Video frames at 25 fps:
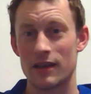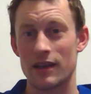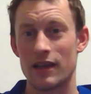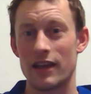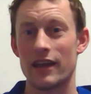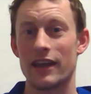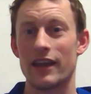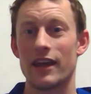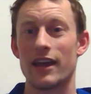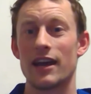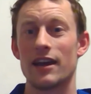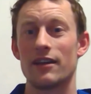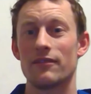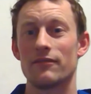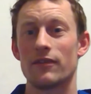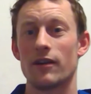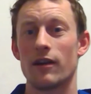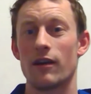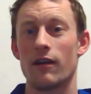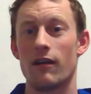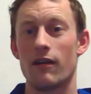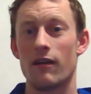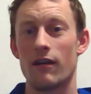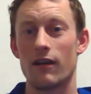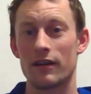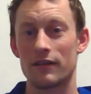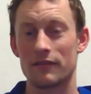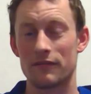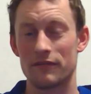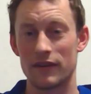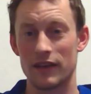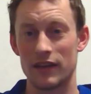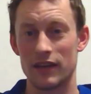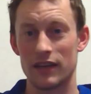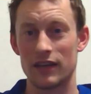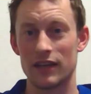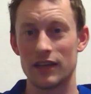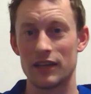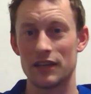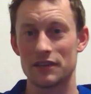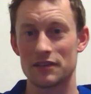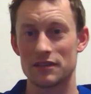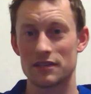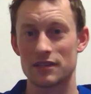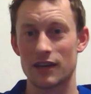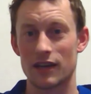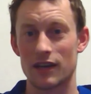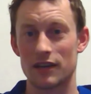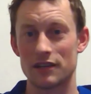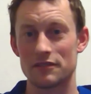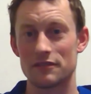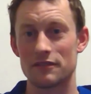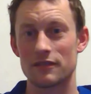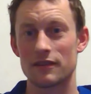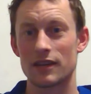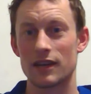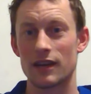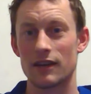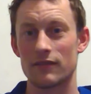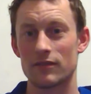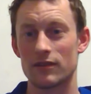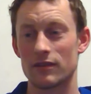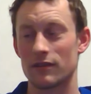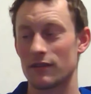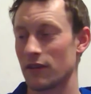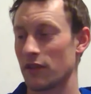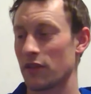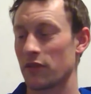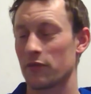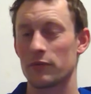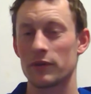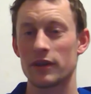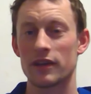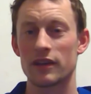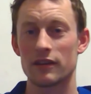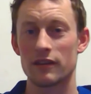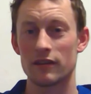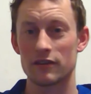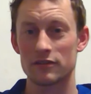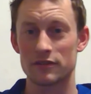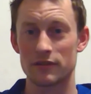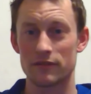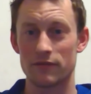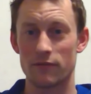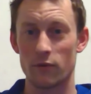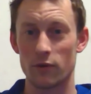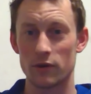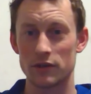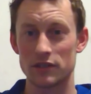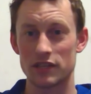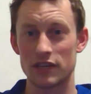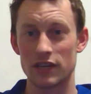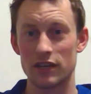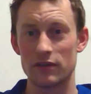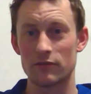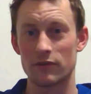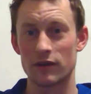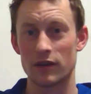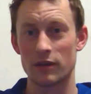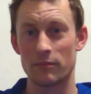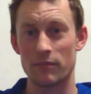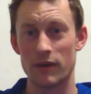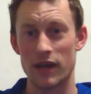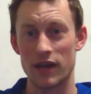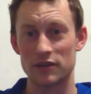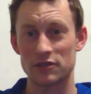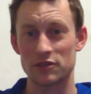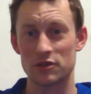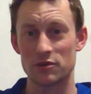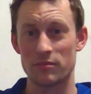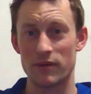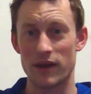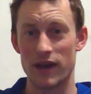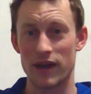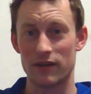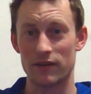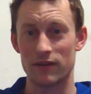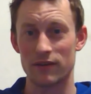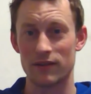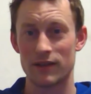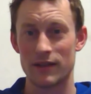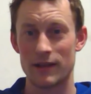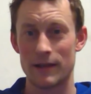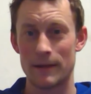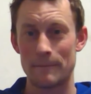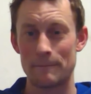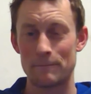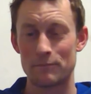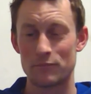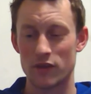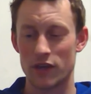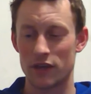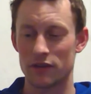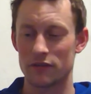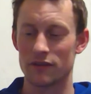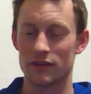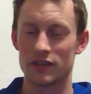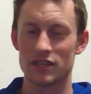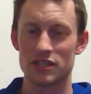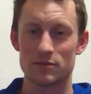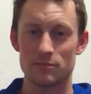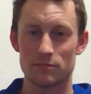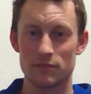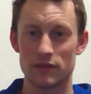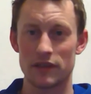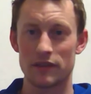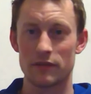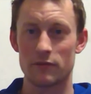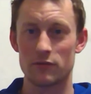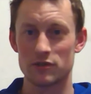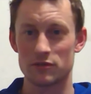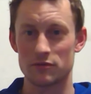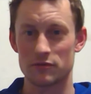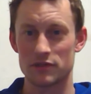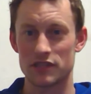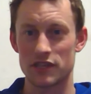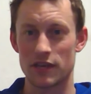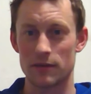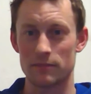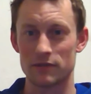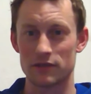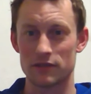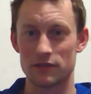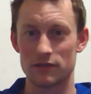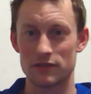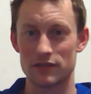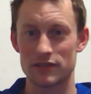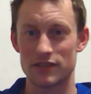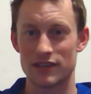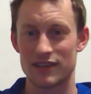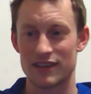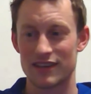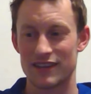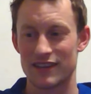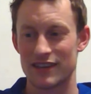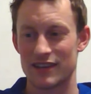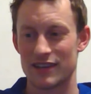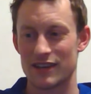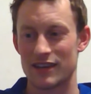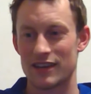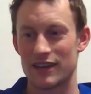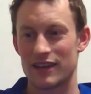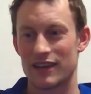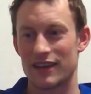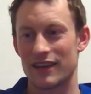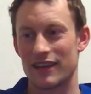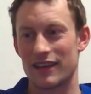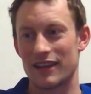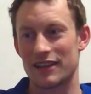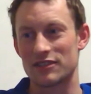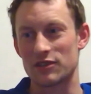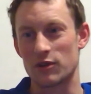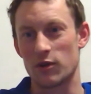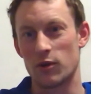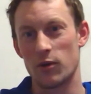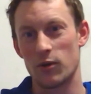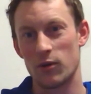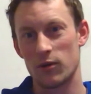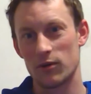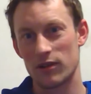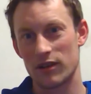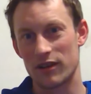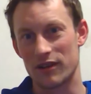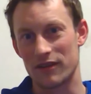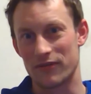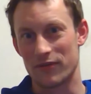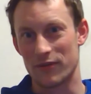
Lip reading: and have a hot feeding each side. So you're going to have a 3 conductor 14 running back to your panel, and you're going to split those receptacles. That's a whole lot of